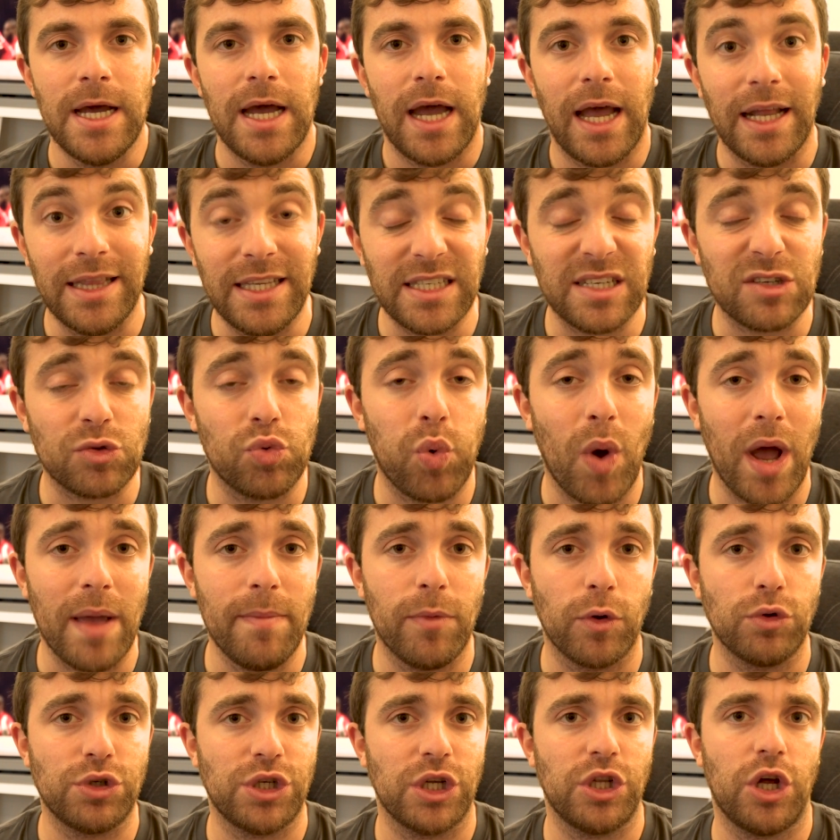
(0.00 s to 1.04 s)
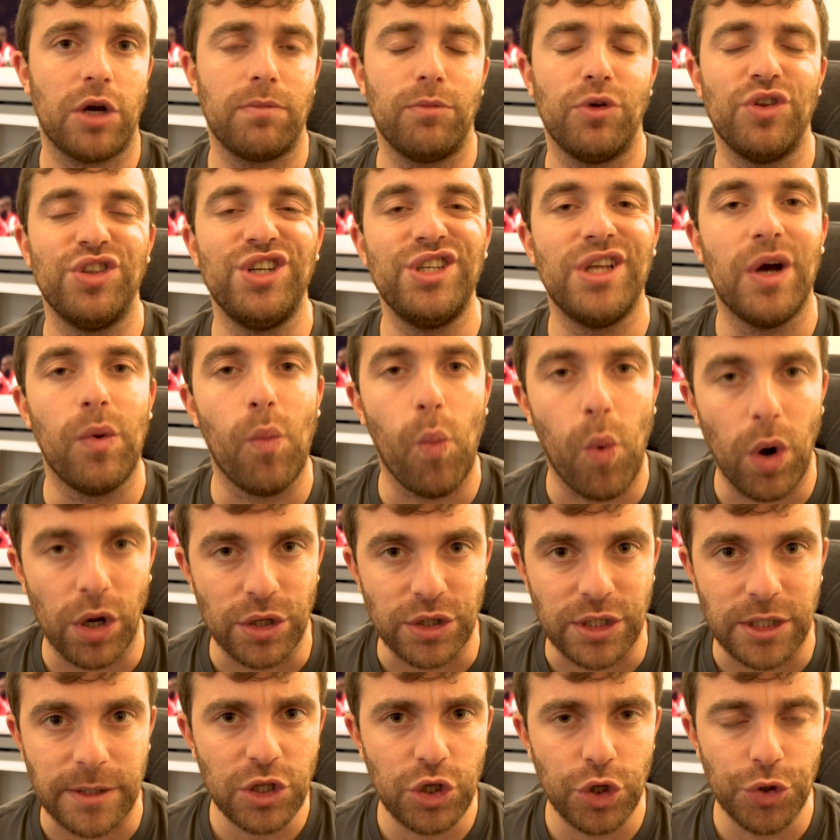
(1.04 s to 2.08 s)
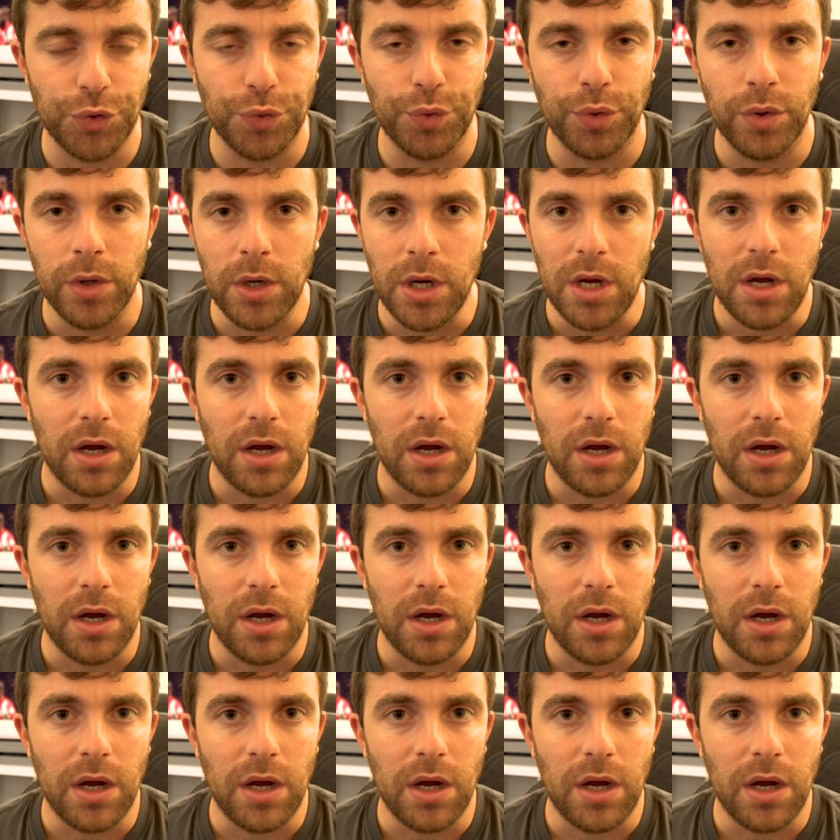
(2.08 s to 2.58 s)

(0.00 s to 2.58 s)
And this is why Borussia Dortmund didn't want to